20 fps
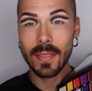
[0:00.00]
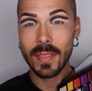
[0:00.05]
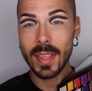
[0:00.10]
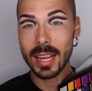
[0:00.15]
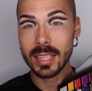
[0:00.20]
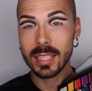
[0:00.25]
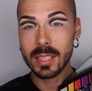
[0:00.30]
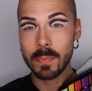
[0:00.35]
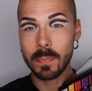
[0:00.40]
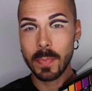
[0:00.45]
and
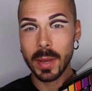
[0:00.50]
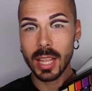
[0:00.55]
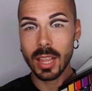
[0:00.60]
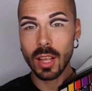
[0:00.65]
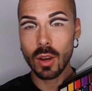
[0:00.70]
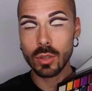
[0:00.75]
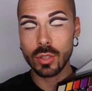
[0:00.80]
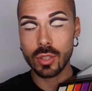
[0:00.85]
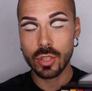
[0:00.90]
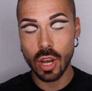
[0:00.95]
that's
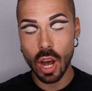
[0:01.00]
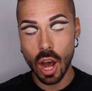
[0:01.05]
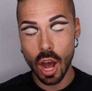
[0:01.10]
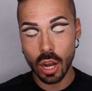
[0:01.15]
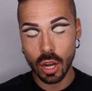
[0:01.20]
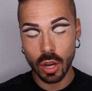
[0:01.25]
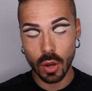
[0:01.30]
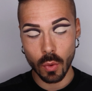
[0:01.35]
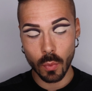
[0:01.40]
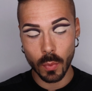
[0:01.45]
Pillow
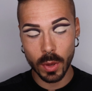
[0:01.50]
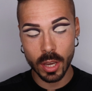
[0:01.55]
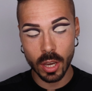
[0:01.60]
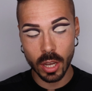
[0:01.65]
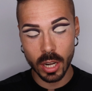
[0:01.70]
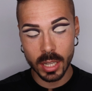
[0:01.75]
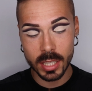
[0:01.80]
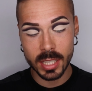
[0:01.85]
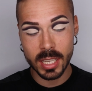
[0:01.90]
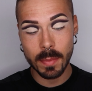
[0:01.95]
Talk. We're
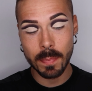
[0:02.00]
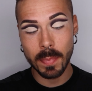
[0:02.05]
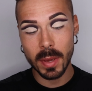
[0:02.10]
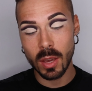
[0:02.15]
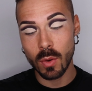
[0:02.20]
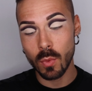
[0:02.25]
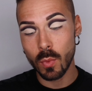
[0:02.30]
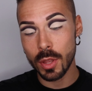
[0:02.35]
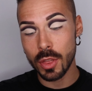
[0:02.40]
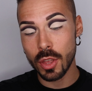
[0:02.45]
gonna dip
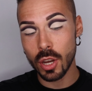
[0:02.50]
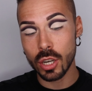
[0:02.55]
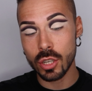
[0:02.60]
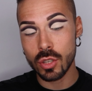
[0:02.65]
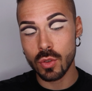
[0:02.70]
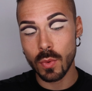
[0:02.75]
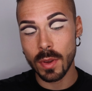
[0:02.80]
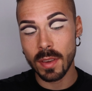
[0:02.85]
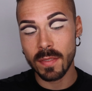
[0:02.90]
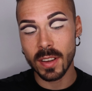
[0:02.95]
in with our
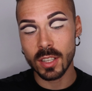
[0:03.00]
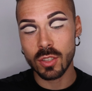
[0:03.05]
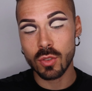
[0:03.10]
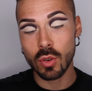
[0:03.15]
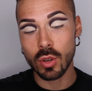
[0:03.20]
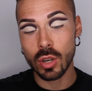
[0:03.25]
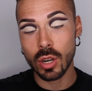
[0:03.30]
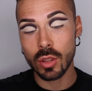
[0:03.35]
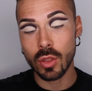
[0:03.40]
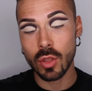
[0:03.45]
Zoeva
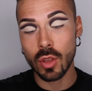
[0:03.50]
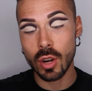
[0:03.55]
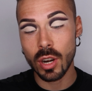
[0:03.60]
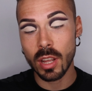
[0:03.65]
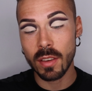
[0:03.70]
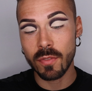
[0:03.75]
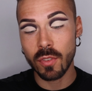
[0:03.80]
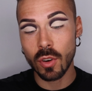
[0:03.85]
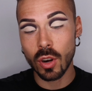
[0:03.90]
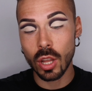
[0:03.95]

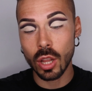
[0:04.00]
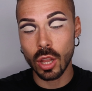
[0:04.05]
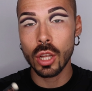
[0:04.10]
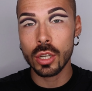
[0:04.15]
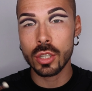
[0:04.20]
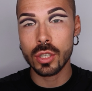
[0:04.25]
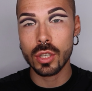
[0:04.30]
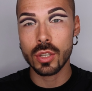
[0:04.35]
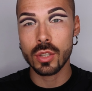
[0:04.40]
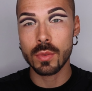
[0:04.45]
234
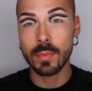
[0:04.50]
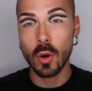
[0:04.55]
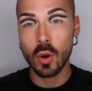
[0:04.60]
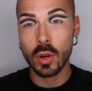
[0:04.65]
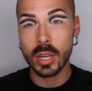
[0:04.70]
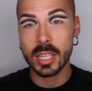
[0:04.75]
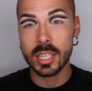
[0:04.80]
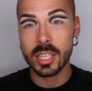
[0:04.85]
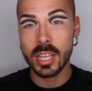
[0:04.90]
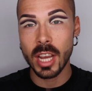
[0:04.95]
Luxe Smoky